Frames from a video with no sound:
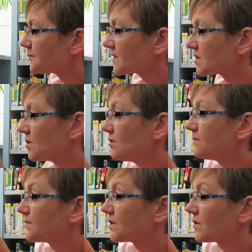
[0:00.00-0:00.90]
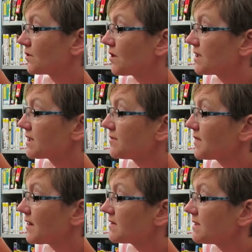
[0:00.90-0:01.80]
so turn on some
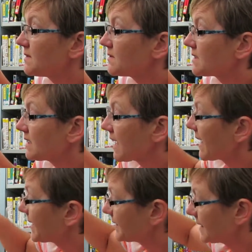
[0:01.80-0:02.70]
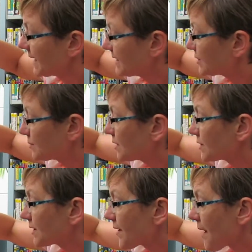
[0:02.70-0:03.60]
bouncy music and get to
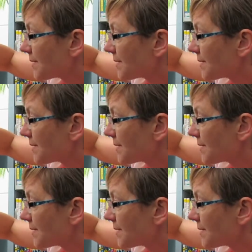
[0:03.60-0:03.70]
work.